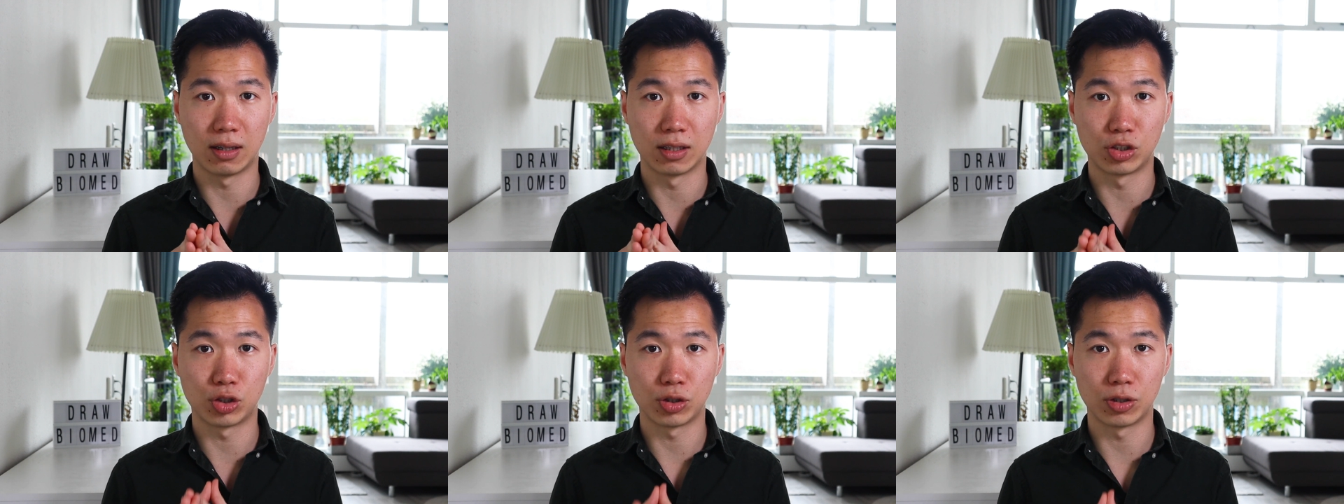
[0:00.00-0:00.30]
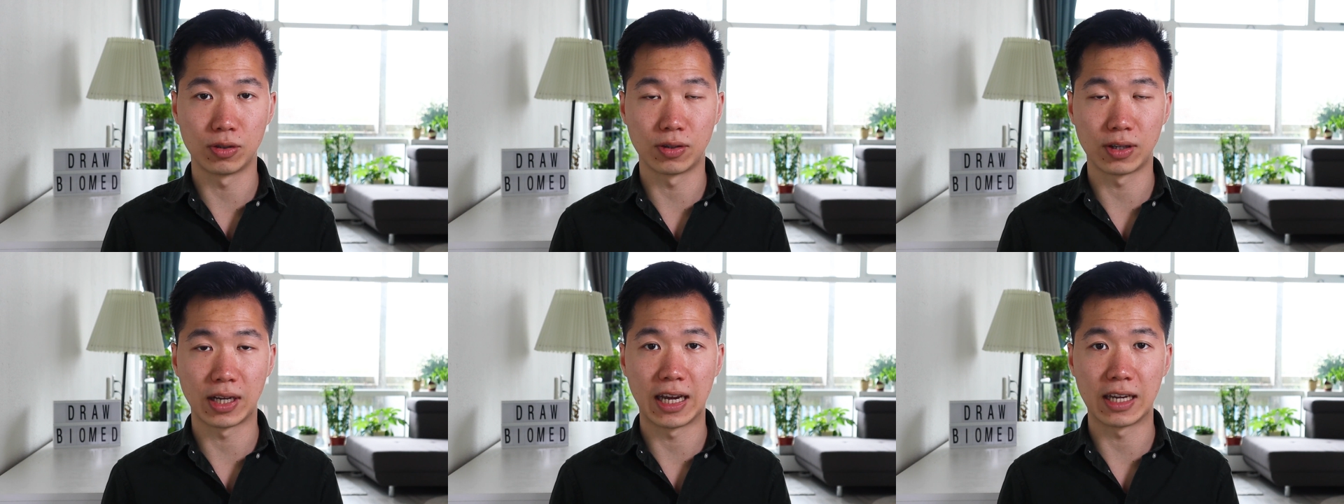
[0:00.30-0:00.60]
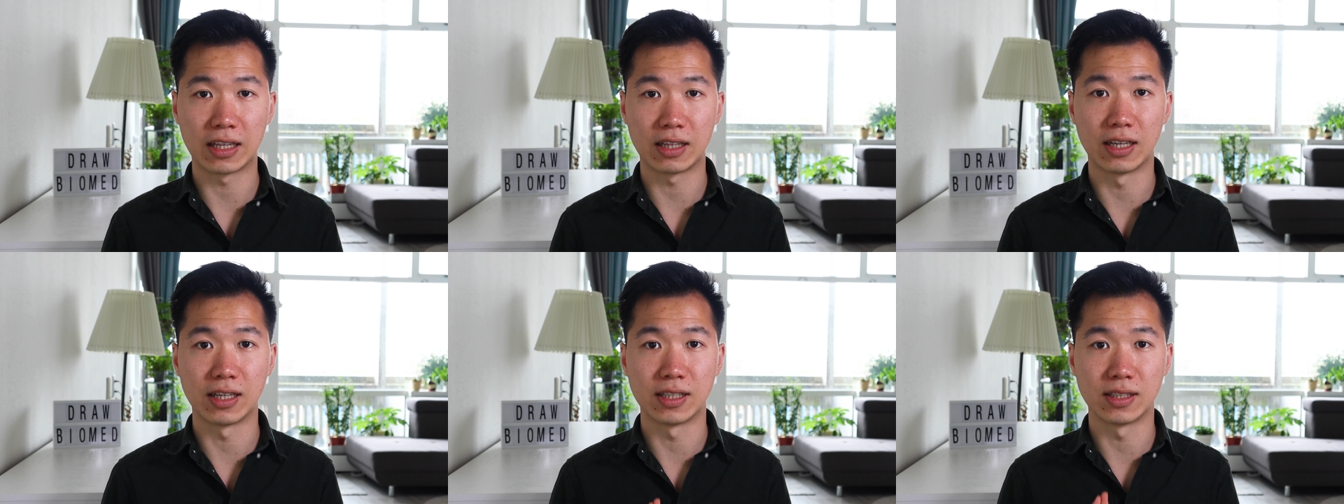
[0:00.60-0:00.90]
journal
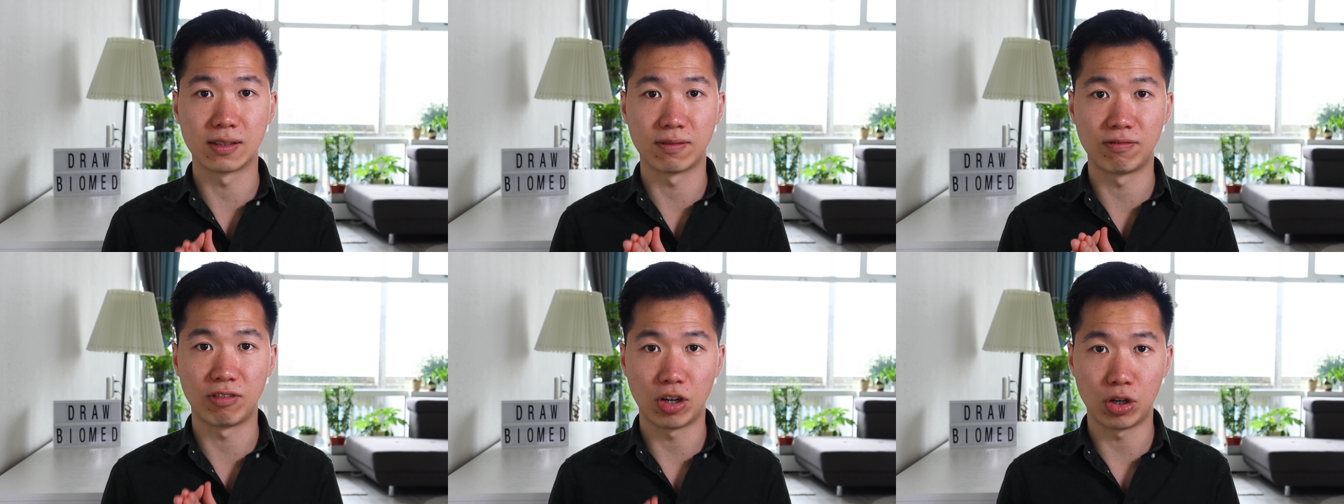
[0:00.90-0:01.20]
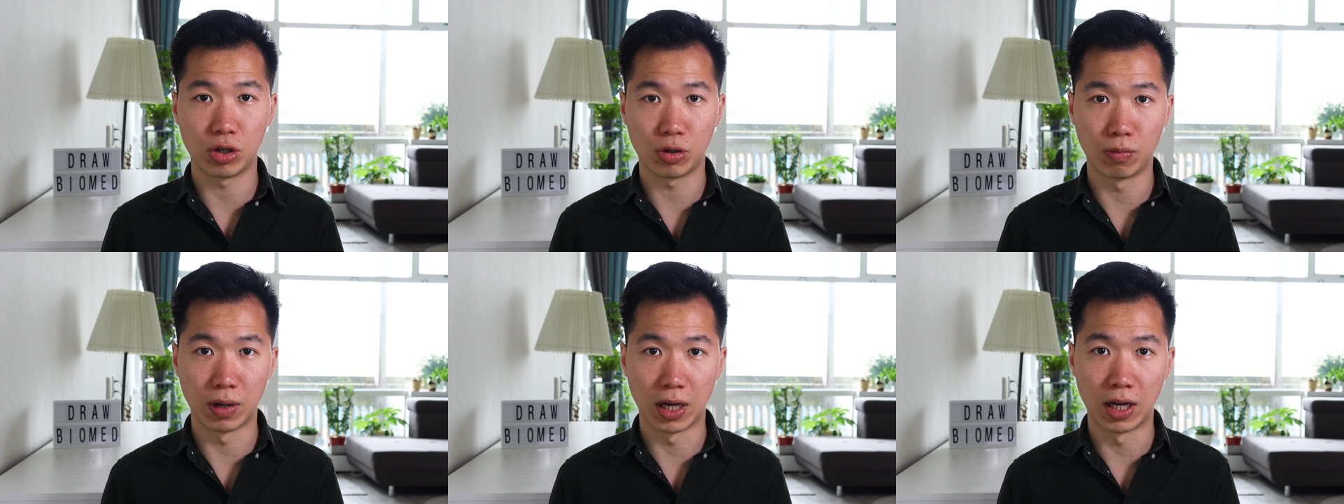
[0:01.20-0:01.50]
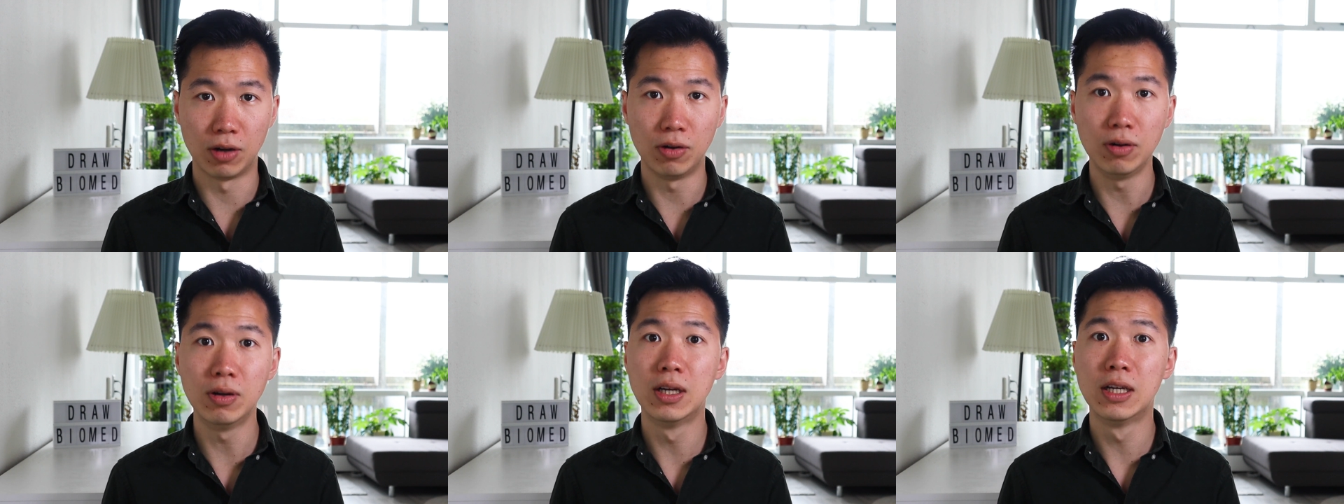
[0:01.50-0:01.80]
guidelines very
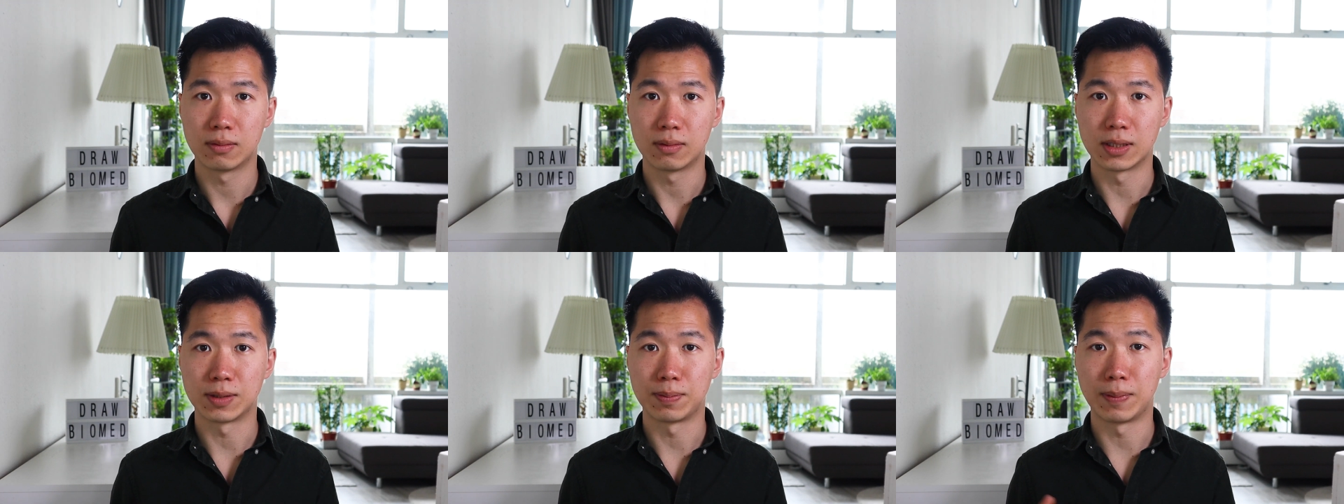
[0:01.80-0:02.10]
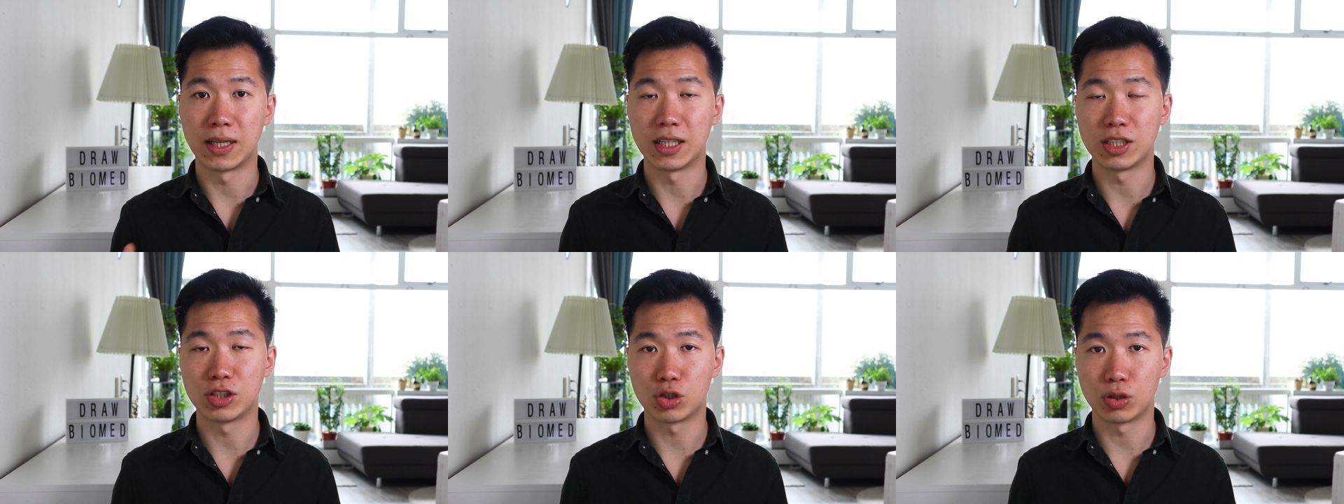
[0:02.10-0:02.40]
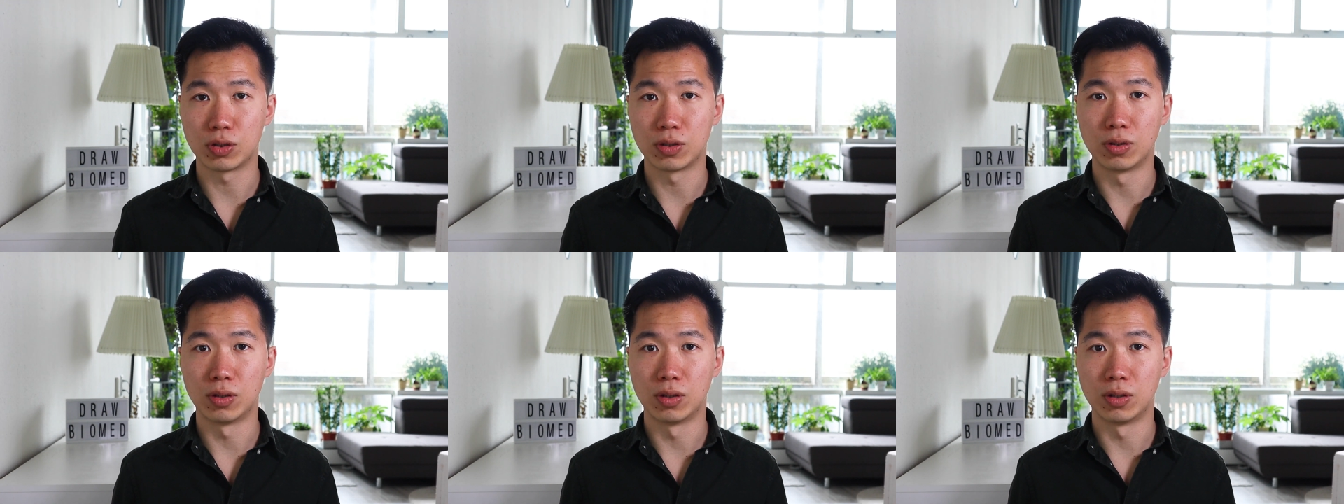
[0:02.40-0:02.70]
well. Because many
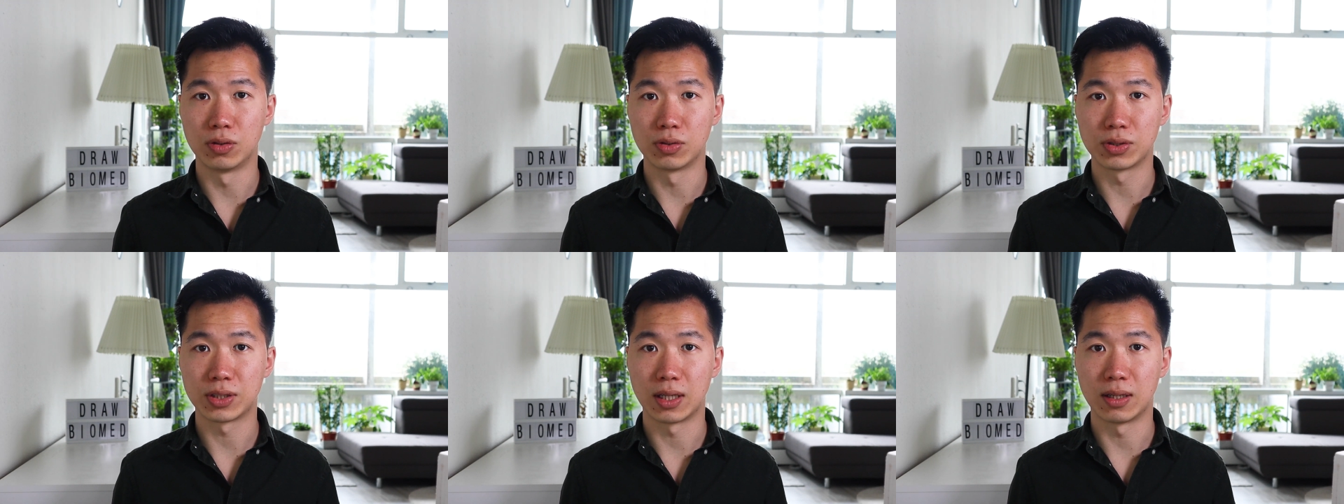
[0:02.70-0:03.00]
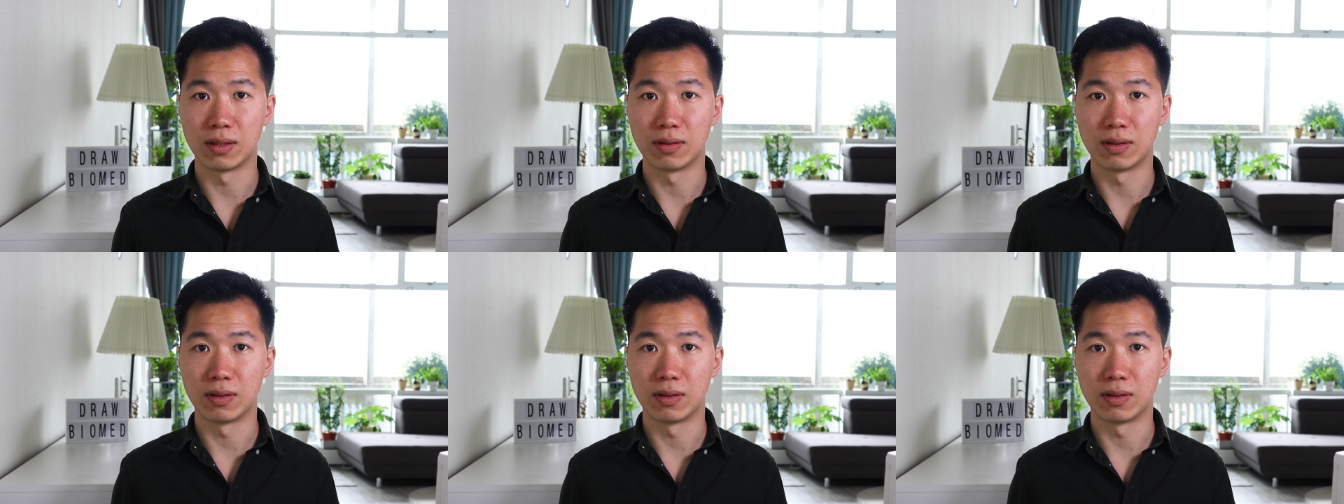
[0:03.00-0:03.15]
journals,